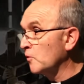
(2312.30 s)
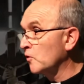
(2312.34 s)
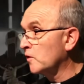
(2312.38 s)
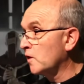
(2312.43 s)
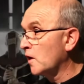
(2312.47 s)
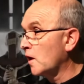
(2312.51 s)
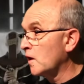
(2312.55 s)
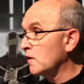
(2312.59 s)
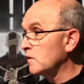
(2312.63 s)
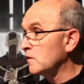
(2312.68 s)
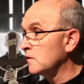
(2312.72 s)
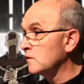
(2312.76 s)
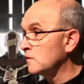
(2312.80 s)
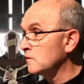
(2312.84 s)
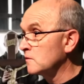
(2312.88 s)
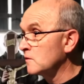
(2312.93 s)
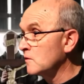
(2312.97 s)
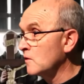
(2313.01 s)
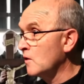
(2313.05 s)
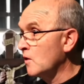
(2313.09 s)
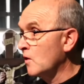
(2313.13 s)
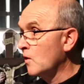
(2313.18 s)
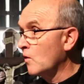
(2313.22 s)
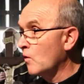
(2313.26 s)
her whispered,
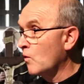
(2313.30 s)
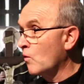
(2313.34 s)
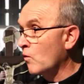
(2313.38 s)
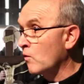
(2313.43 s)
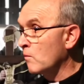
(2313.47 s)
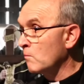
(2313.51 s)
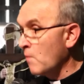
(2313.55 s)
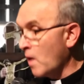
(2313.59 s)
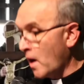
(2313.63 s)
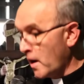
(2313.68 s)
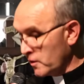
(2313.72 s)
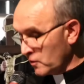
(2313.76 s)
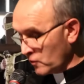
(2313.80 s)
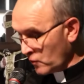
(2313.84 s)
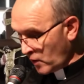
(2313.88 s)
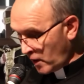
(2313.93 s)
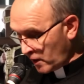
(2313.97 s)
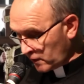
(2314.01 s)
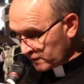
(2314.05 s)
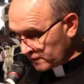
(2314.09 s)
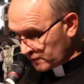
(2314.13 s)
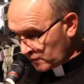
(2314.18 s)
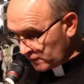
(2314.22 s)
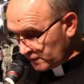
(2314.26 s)
"God,
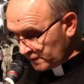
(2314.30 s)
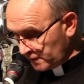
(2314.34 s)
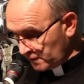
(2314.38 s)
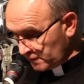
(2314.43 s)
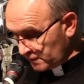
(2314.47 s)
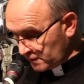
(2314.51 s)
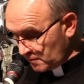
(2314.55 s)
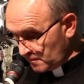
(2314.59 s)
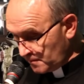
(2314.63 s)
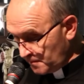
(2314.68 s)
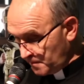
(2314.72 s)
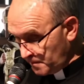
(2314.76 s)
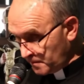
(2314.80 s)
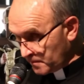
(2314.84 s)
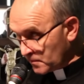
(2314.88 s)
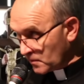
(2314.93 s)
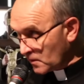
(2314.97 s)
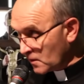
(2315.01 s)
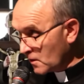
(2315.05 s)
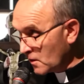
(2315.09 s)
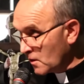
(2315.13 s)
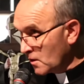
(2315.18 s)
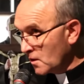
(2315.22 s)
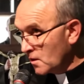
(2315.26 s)
give me strength."
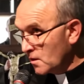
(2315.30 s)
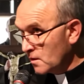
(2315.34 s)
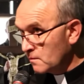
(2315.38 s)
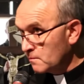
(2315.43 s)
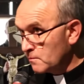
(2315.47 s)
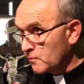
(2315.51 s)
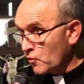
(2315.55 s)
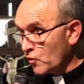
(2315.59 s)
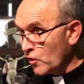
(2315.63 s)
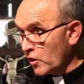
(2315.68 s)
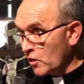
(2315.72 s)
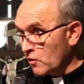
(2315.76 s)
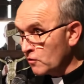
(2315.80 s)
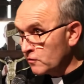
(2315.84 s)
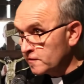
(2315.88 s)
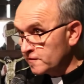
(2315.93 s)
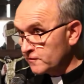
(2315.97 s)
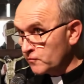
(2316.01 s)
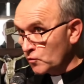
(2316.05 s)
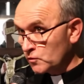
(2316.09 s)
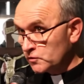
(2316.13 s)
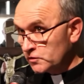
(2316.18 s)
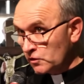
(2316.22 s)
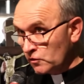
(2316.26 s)
And for the first
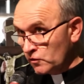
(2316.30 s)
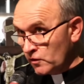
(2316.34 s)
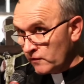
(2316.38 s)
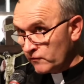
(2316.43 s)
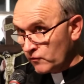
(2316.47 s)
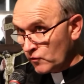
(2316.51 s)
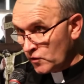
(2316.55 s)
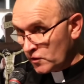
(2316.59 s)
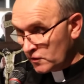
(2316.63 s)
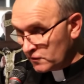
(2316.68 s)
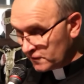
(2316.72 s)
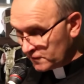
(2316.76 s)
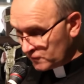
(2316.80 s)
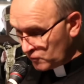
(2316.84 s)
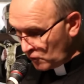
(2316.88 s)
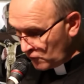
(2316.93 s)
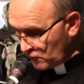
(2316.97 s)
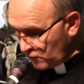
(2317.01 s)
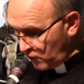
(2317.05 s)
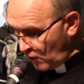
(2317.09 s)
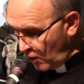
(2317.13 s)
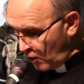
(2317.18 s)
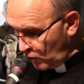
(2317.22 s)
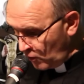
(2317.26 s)
time in months, he felt
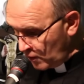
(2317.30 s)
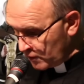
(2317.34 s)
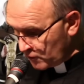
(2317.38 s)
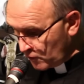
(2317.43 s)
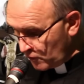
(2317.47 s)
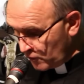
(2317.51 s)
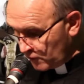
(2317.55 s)
a flicker